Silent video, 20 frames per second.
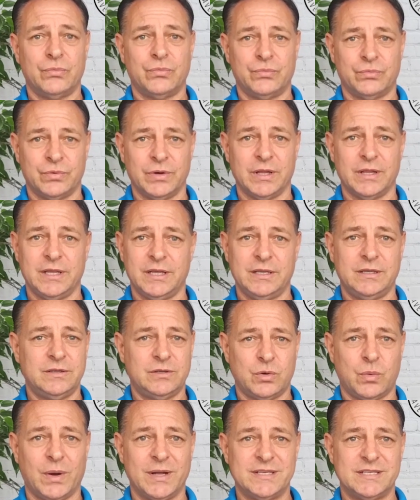really
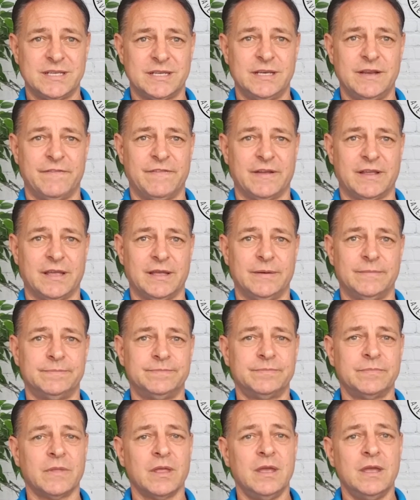quite significant.
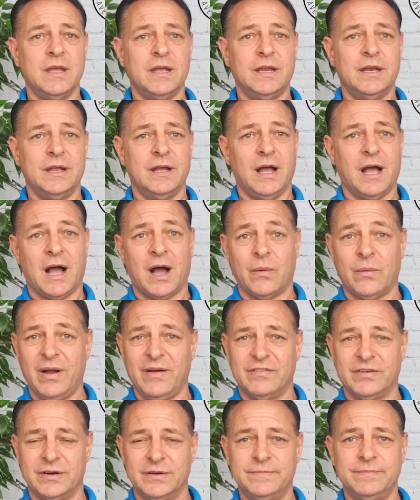
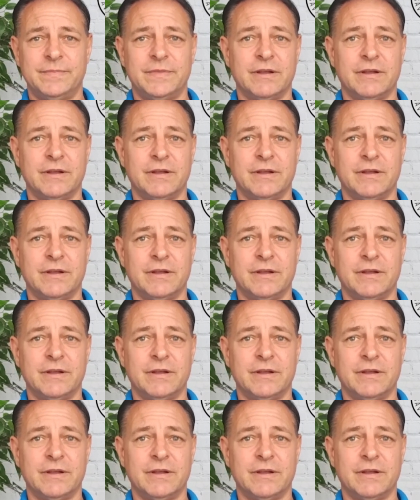However,